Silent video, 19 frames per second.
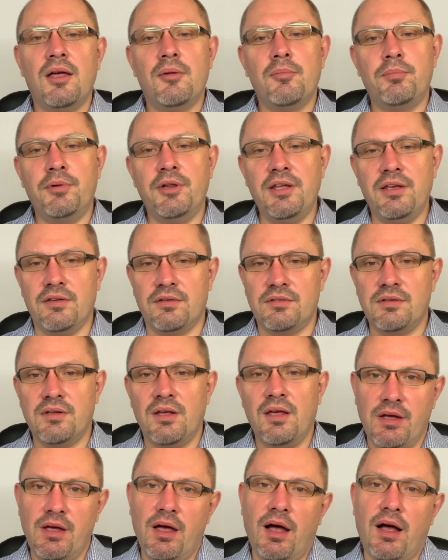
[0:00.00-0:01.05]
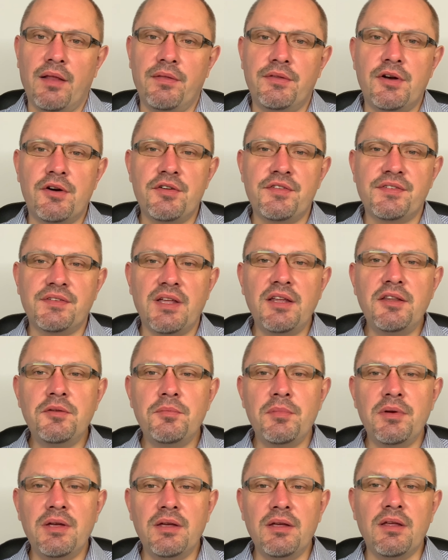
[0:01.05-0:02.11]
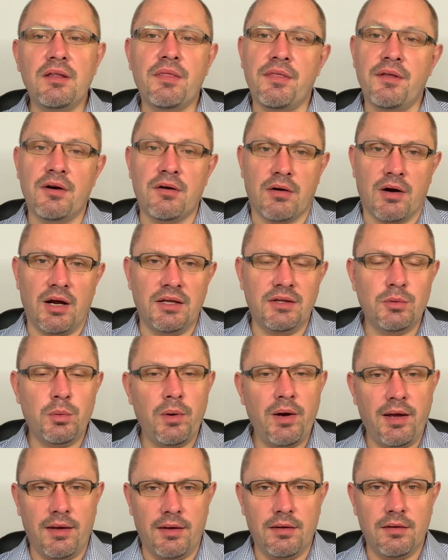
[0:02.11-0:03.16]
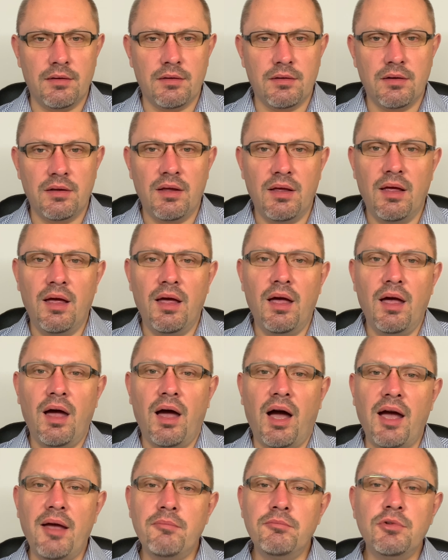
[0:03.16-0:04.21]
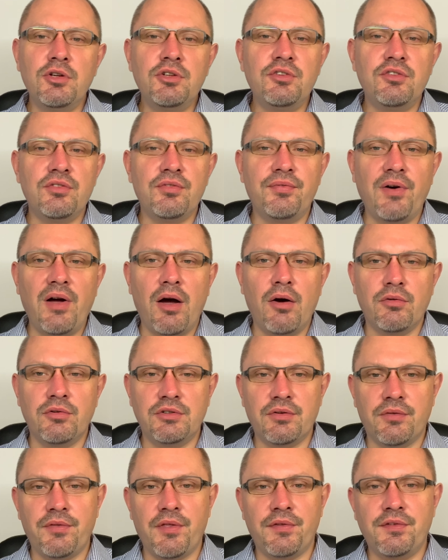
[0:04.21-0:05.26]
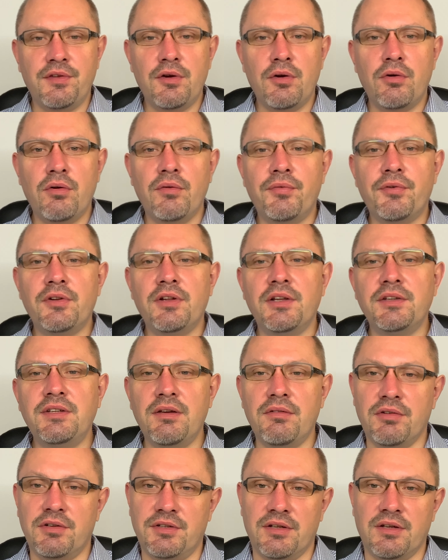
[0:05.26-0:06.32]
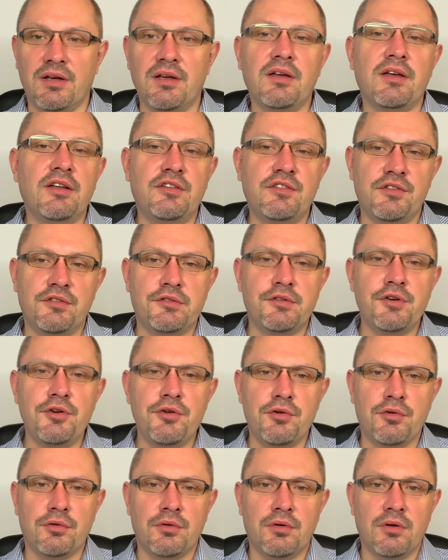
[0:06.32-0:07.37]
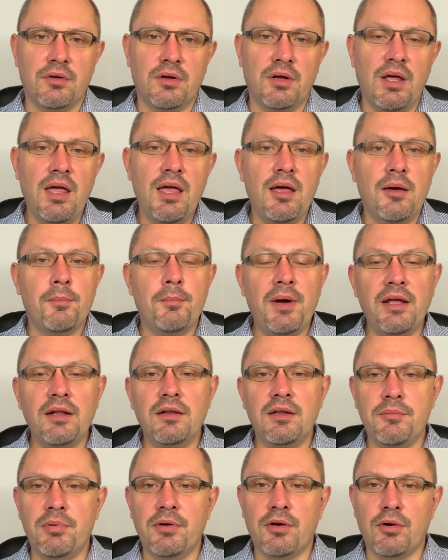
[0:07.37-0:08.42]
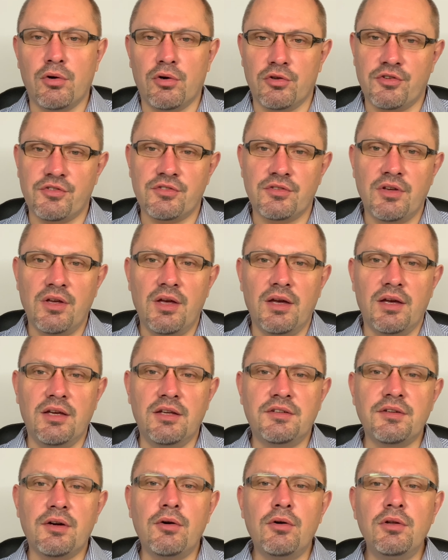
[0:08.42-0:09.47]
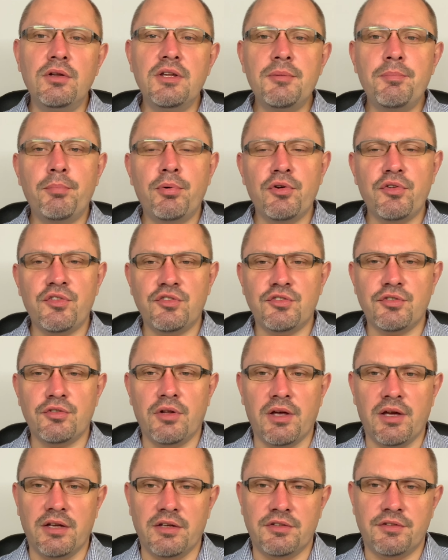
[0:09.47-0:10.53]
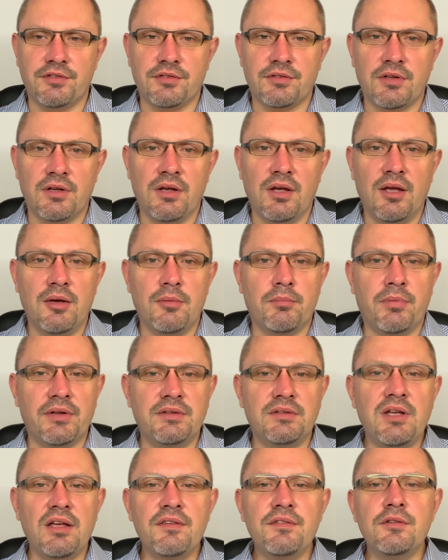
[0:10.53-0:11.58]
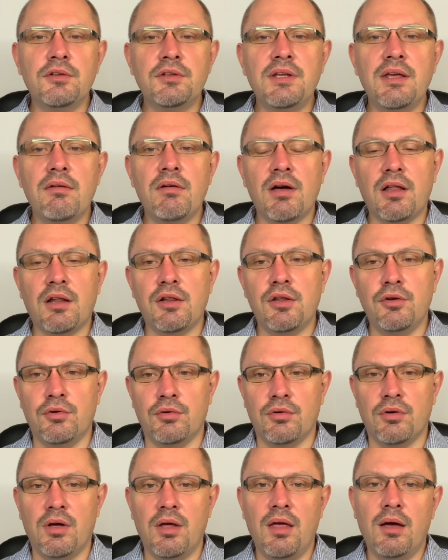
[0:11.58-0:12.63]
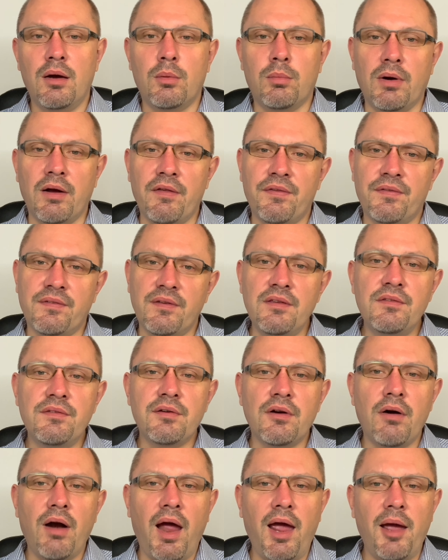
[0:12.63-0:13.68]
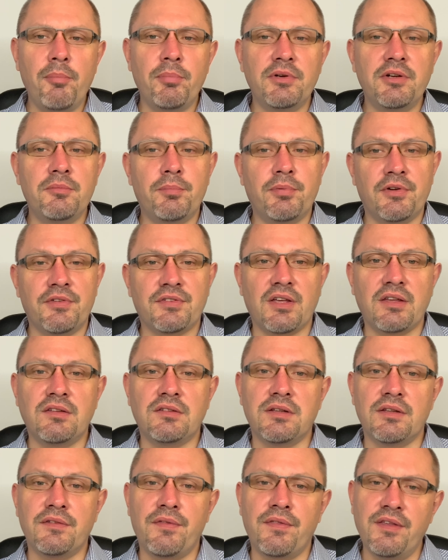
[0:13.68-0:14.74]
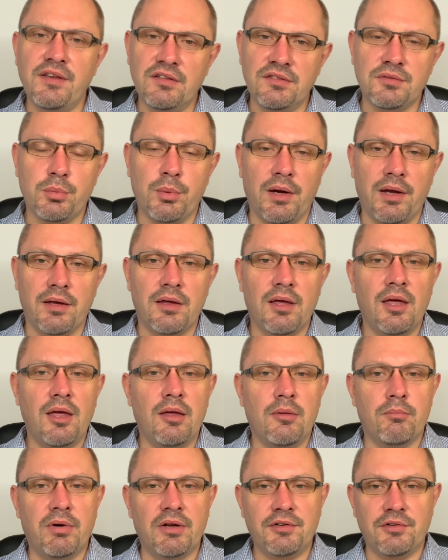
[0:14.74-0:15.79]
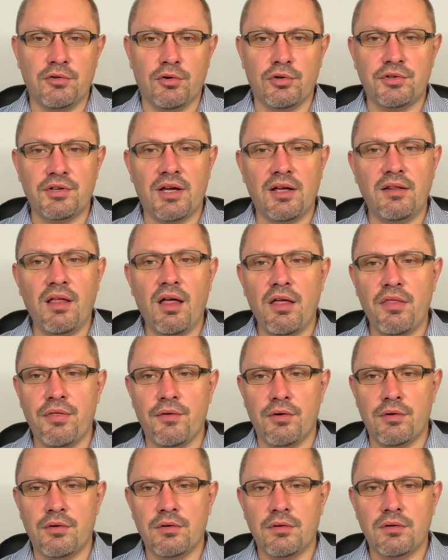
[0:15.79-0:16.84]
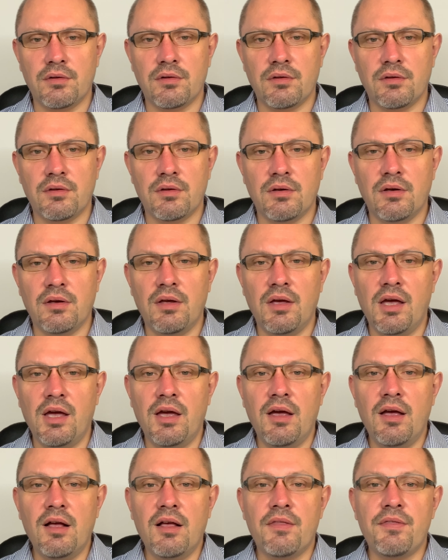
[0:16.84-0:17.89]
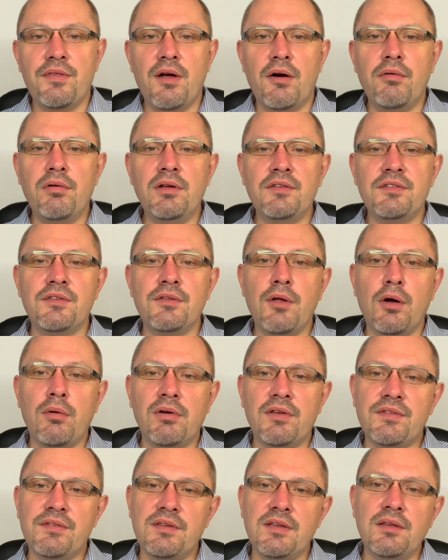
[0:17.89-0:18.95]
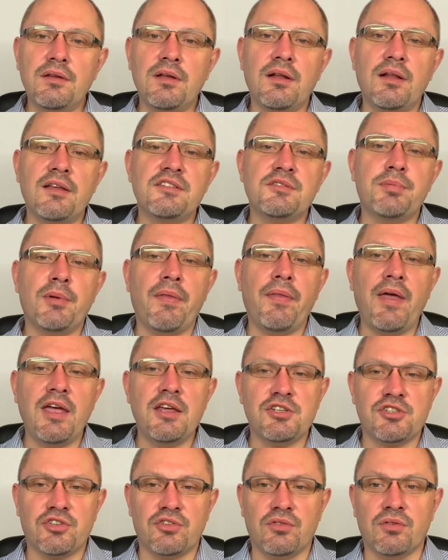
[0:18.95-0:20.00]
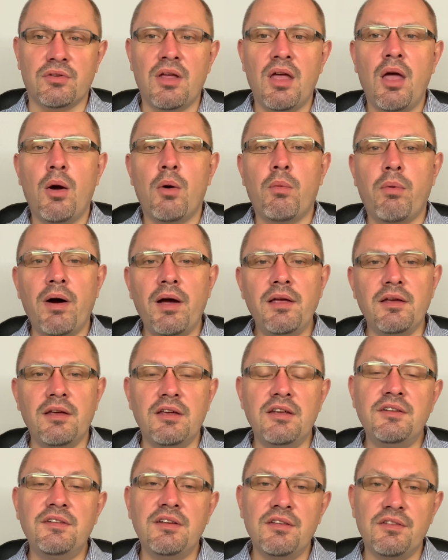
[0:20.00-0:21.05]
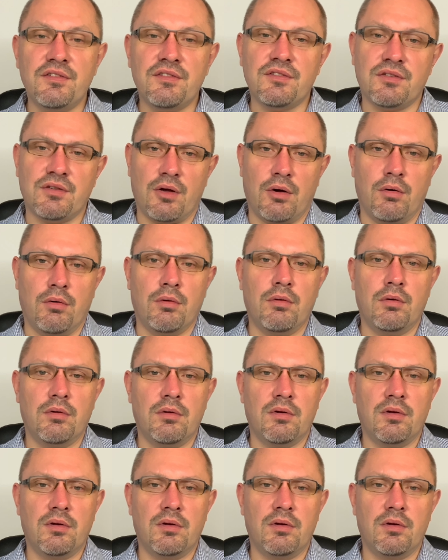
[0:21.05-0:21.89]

Please understand me in the right way. I'm not too fond of the theory of relativity, it's true, mainly because it only postulates but does not give a clue why things are happening precisely this way, but not another. There is no single explanation why it is so.